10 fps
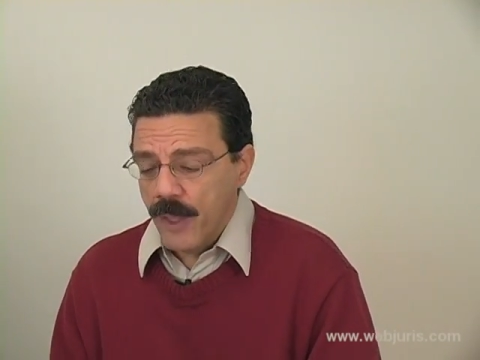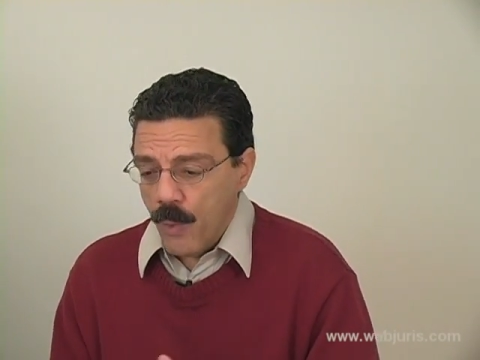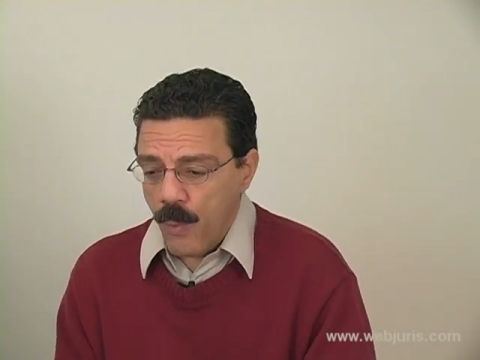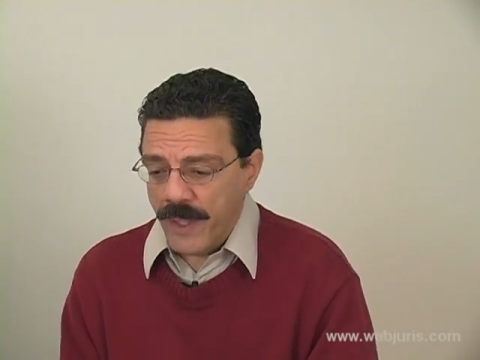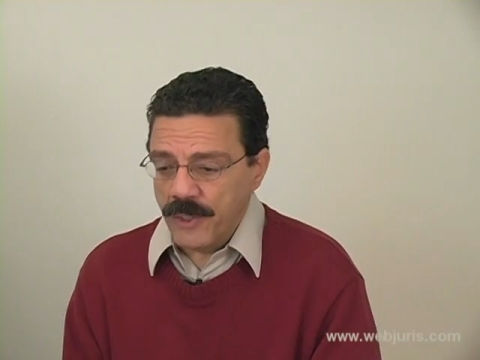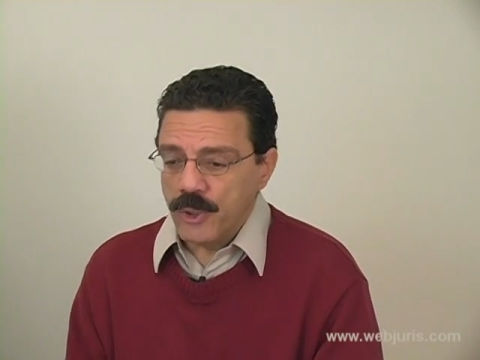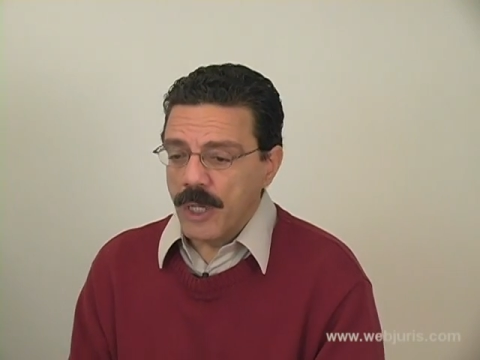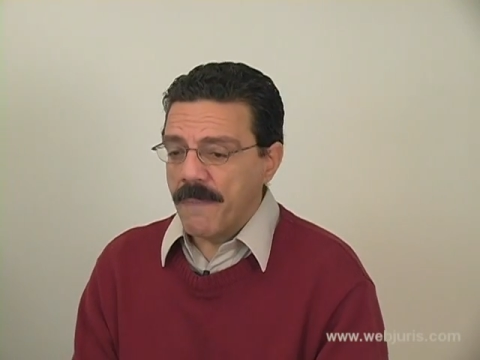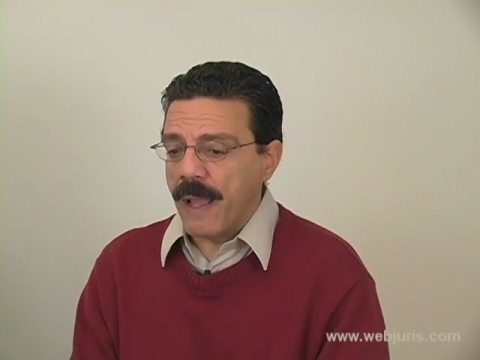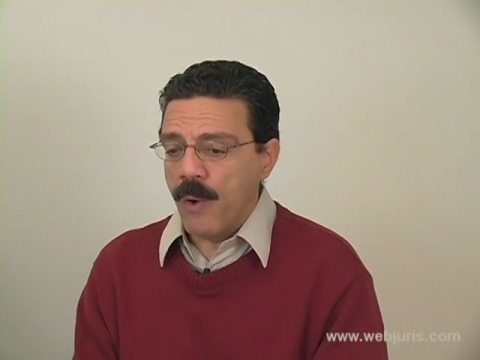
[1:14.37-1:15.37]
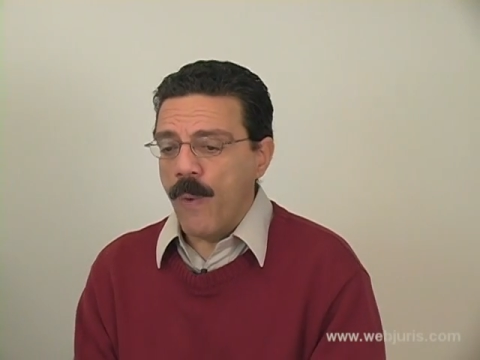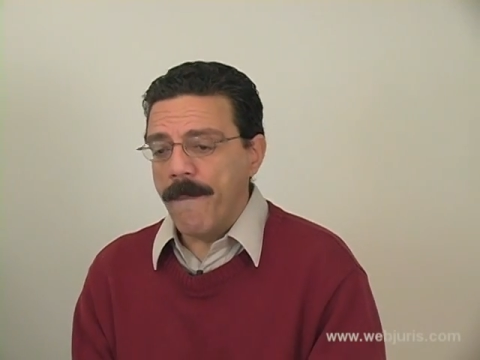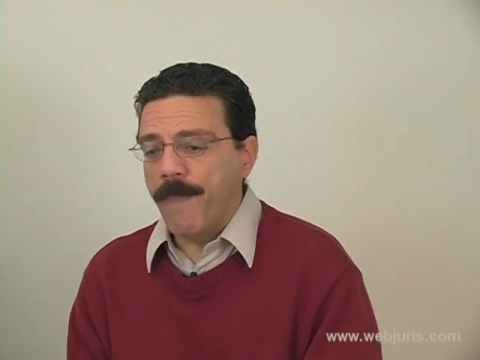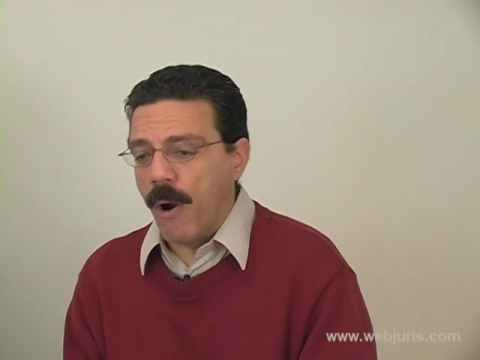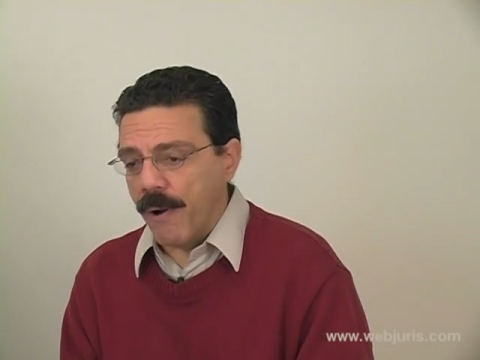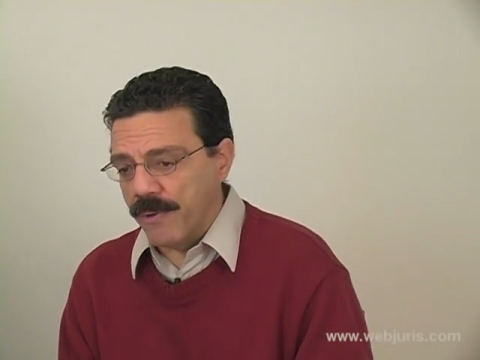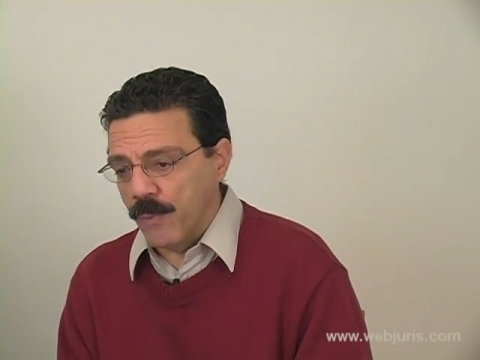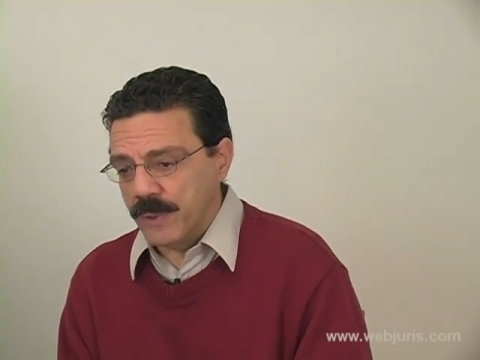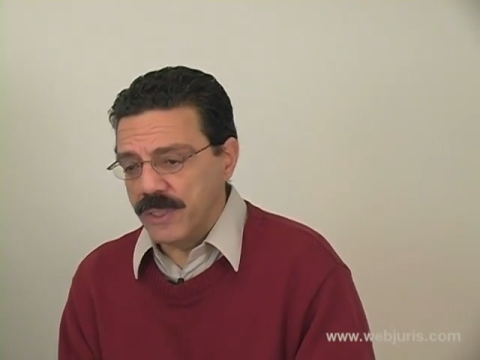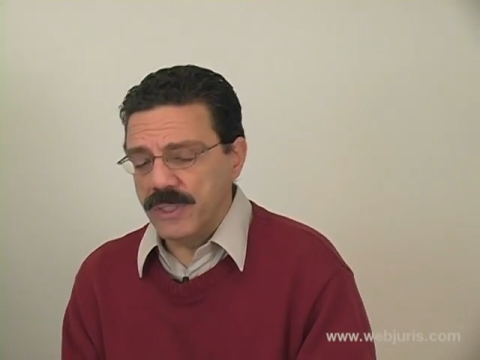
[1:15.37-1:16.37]
When you talk about a web partner,
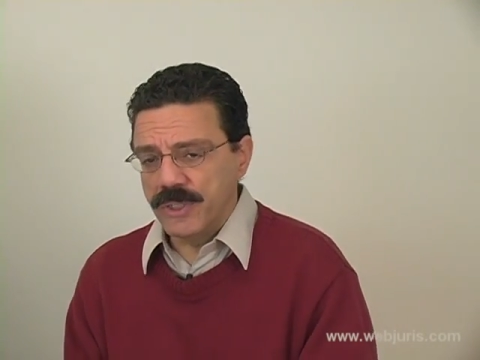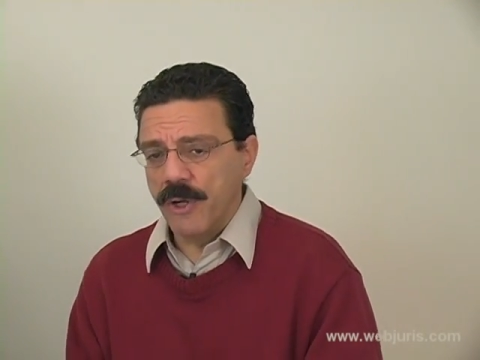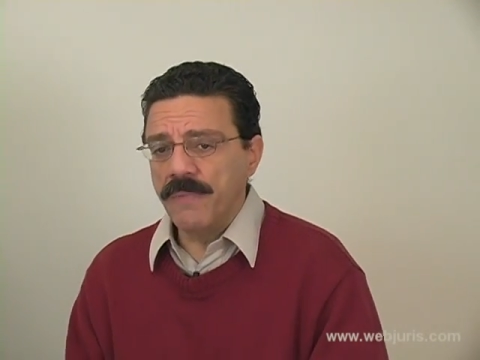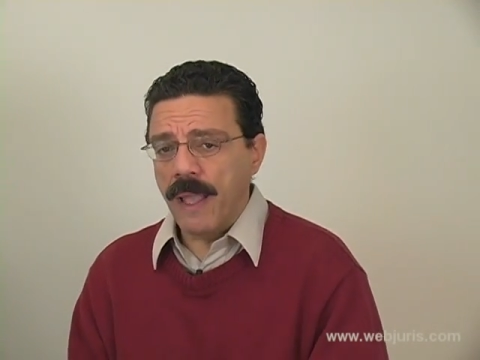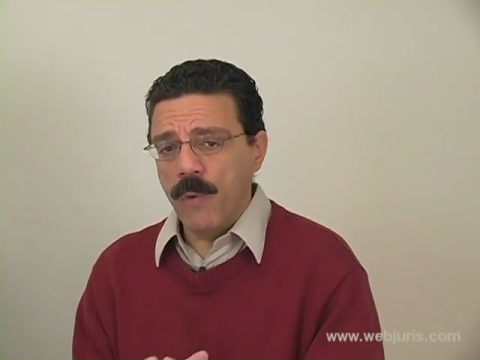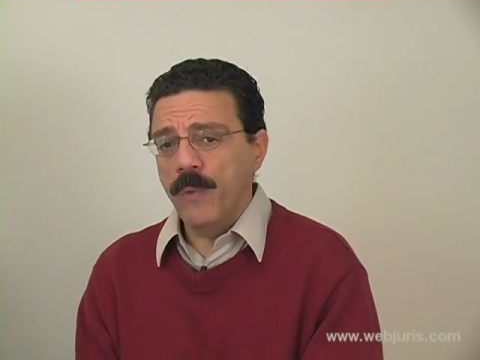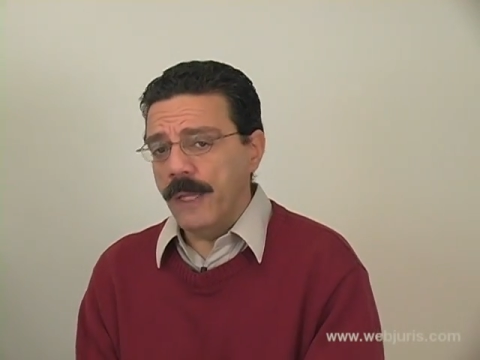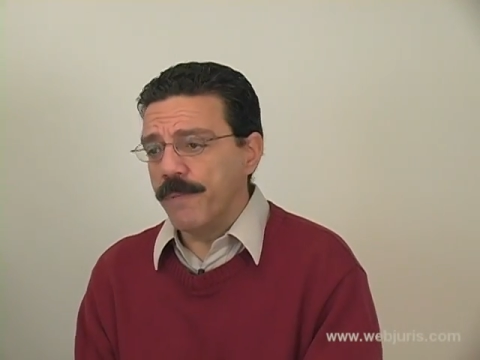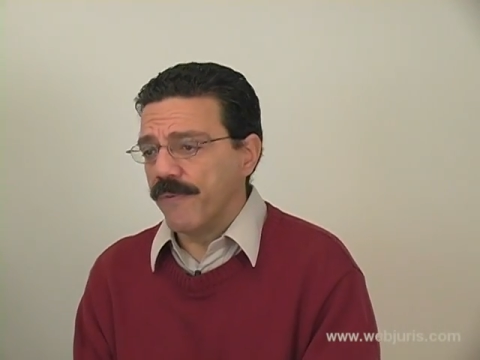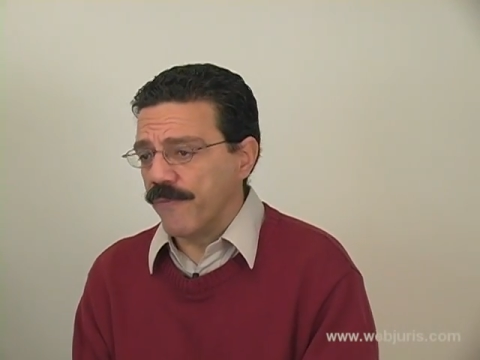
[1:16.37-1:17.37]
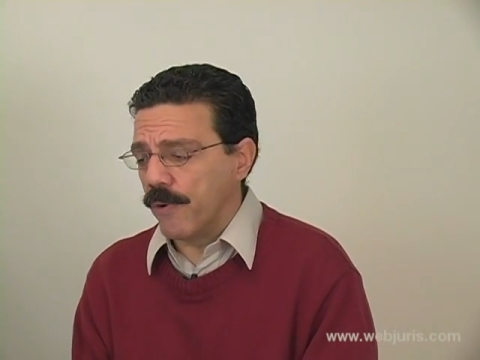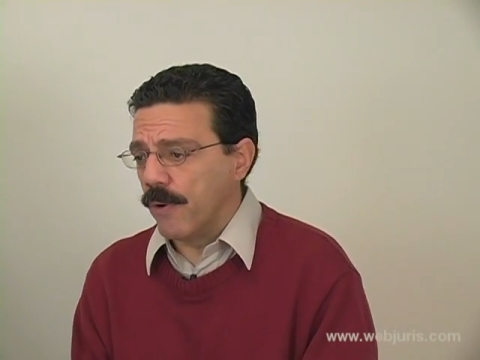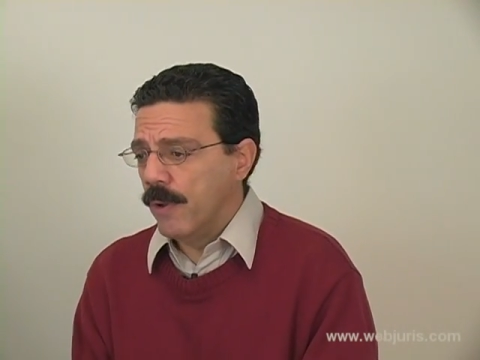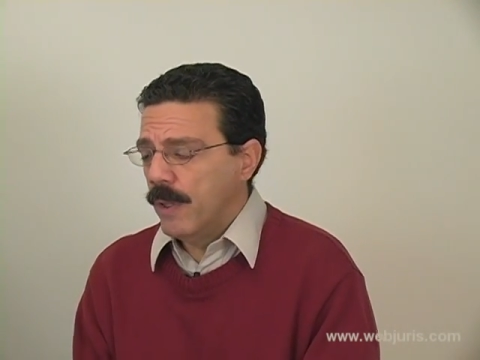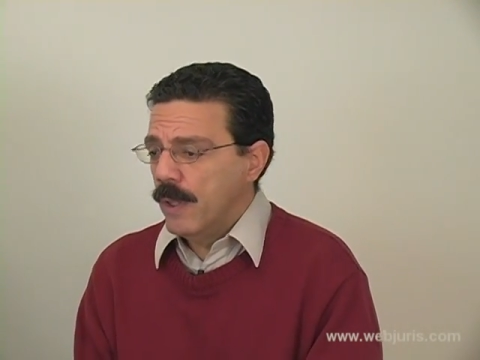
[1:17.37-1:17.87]
which is the term that we prefer,